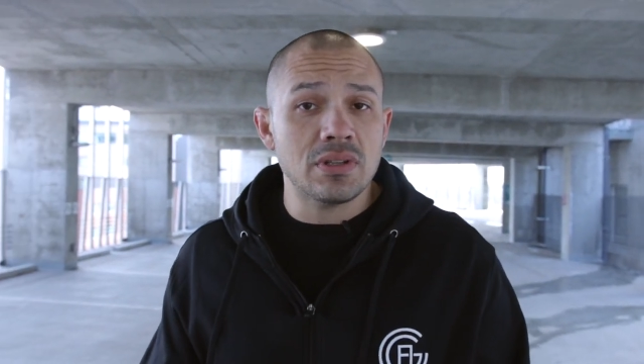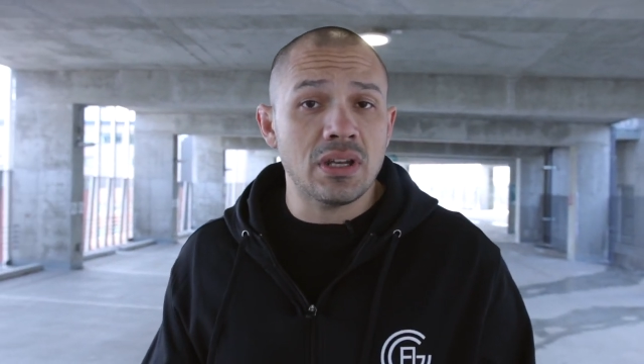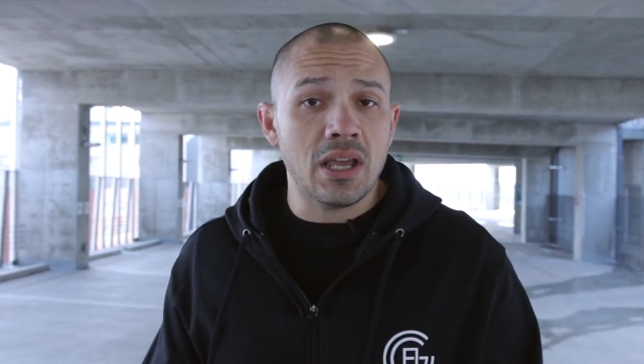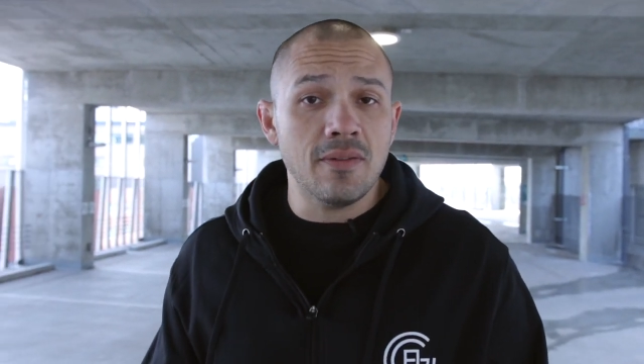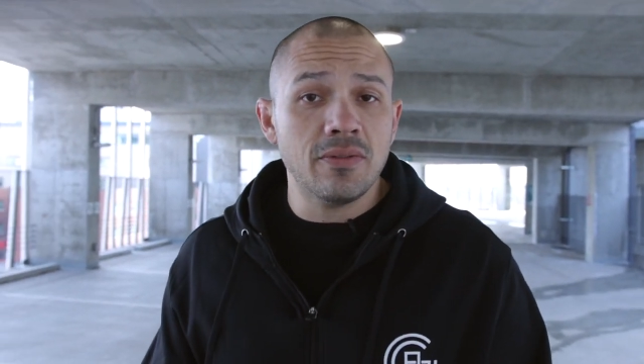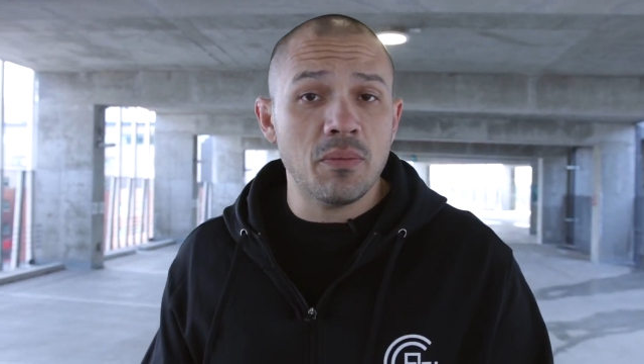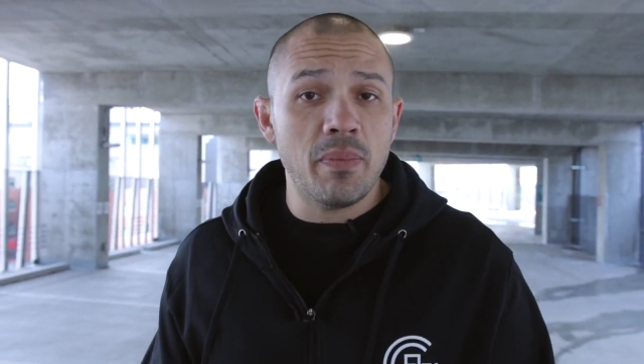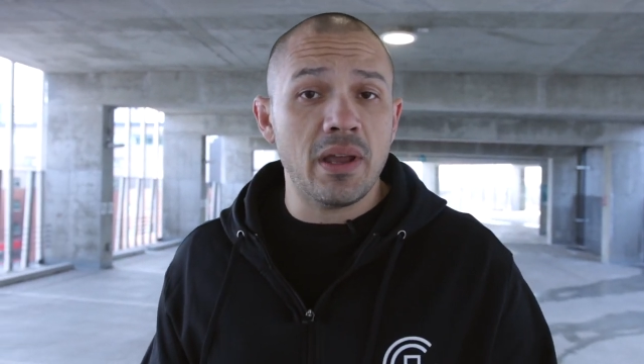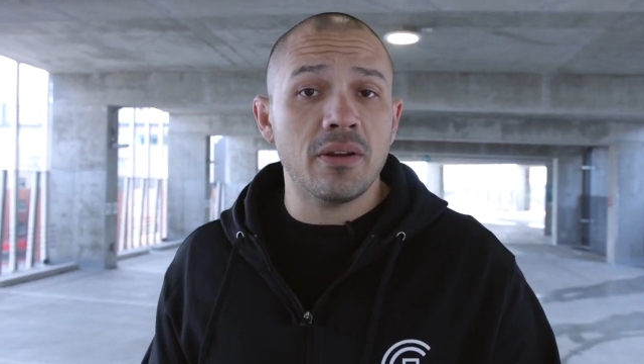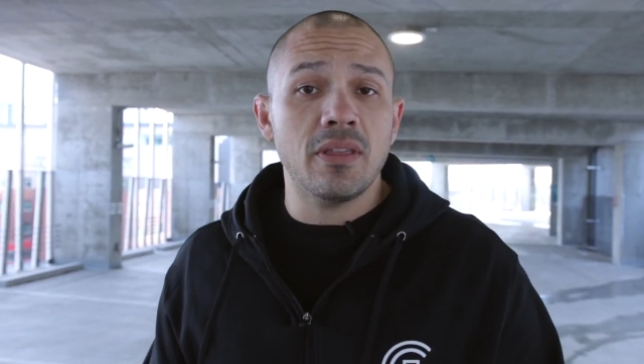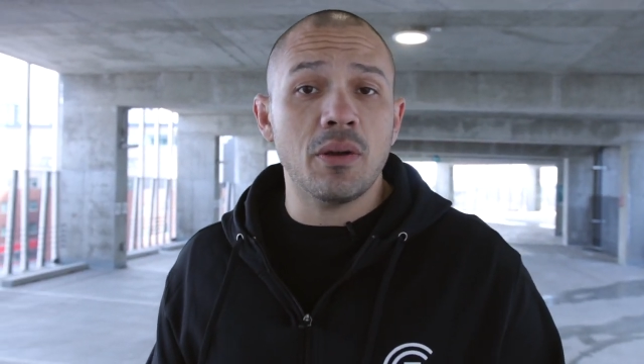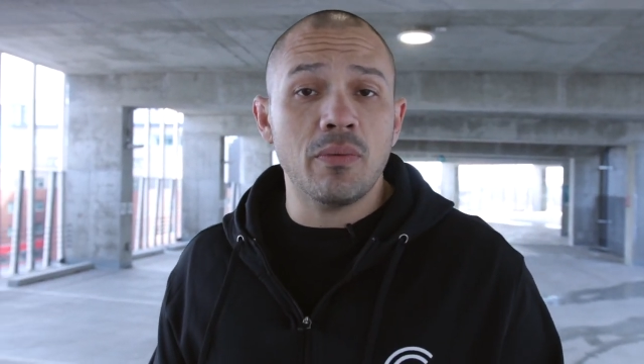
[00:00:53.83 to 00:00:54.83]
the knife, the
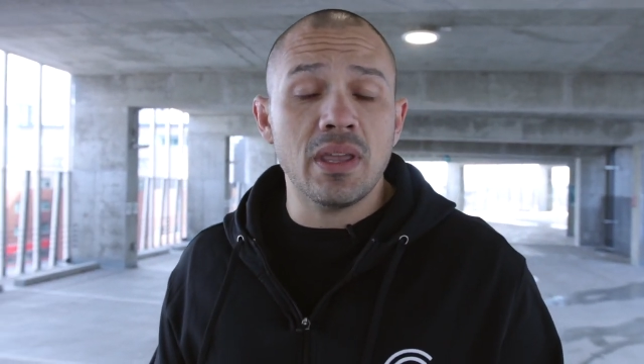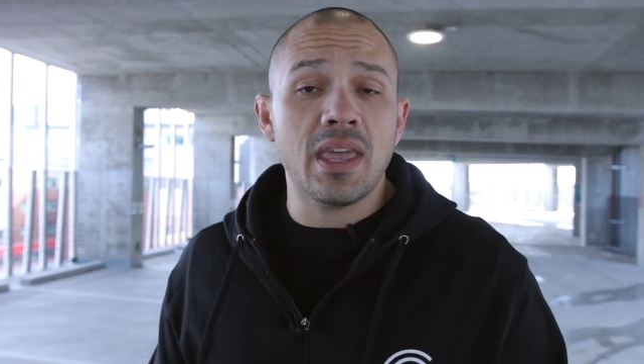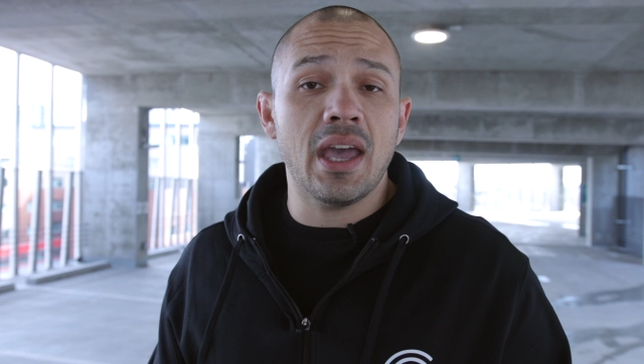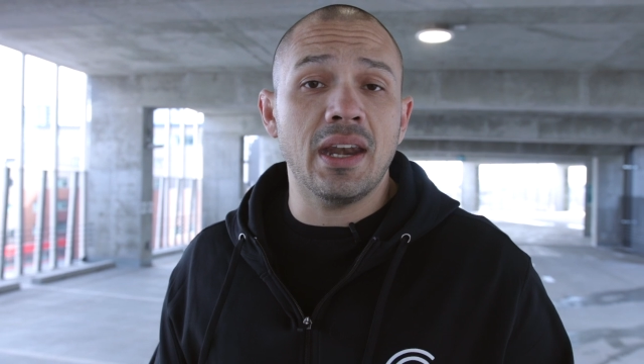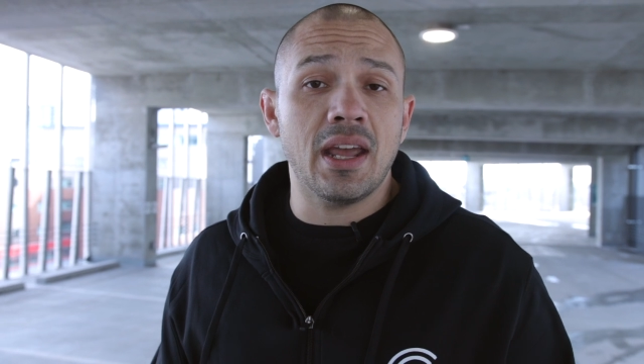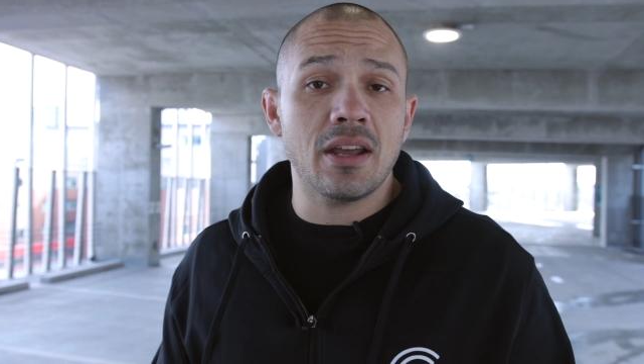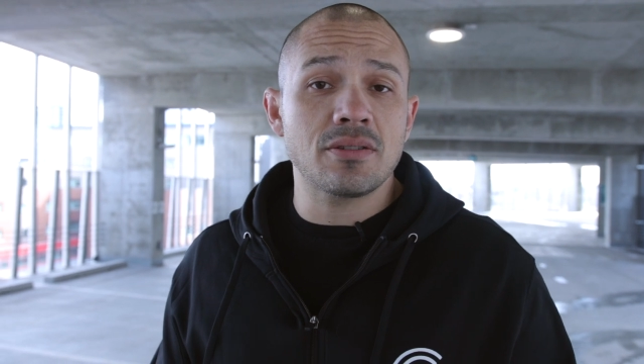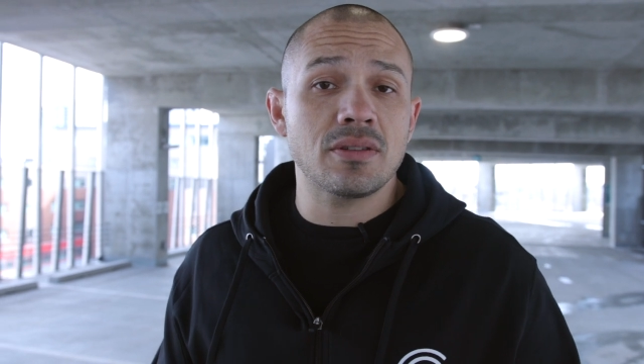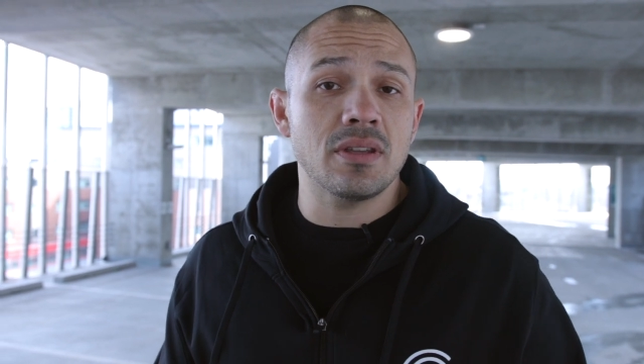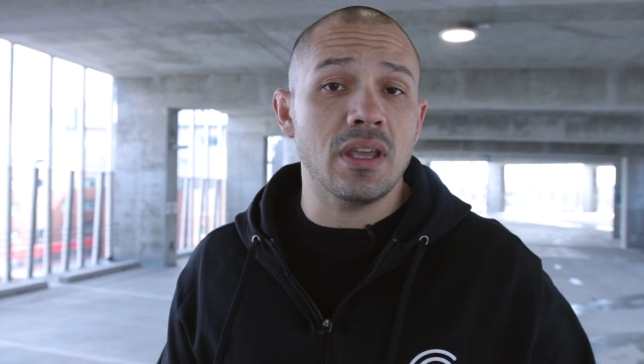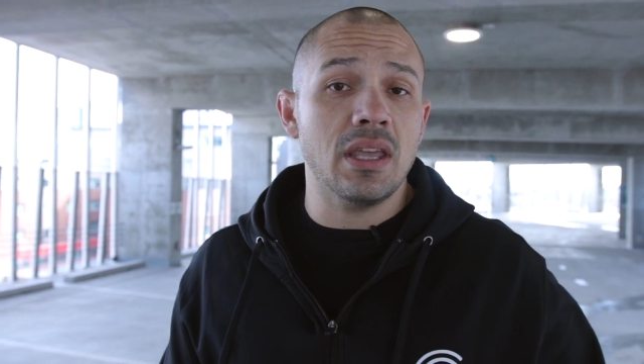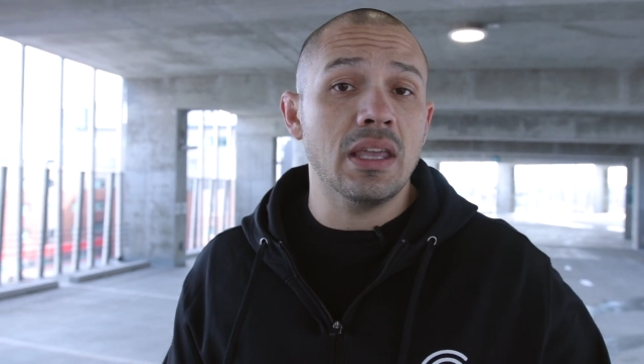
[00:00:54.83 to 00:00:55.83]
better that we can
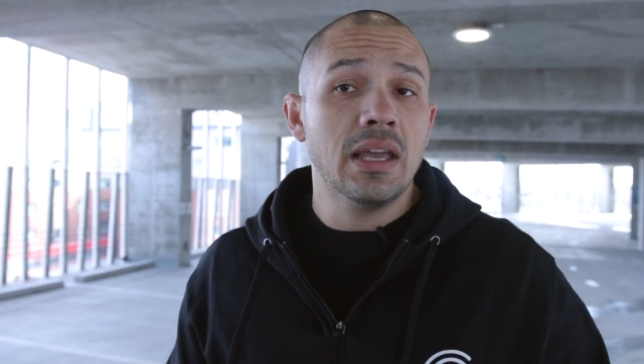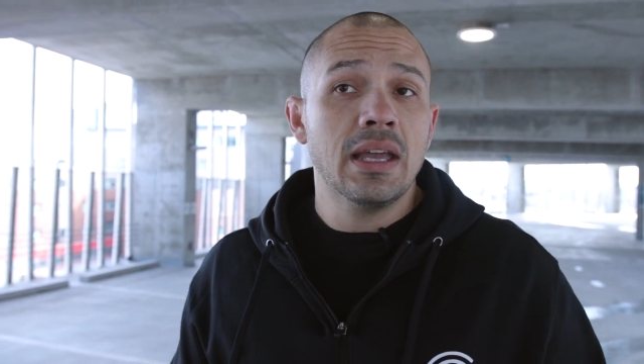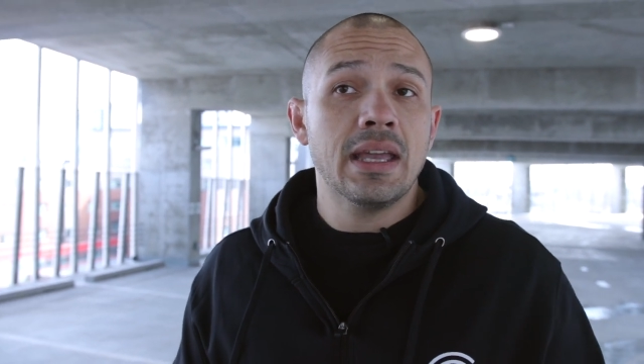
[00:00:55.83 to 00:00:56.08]
actually